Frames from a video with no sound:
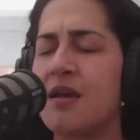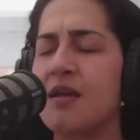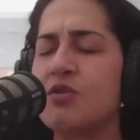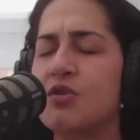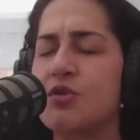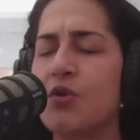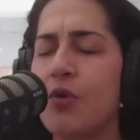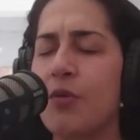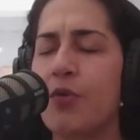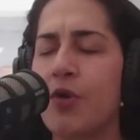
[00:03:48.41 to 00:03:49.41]
it's so
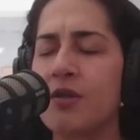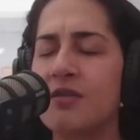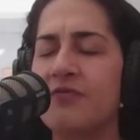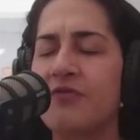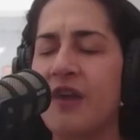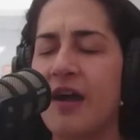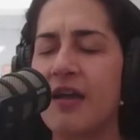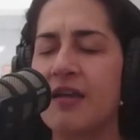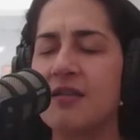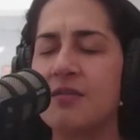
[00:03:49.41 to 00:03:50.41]
important to
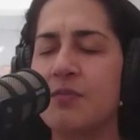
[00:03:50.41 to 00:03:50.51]
find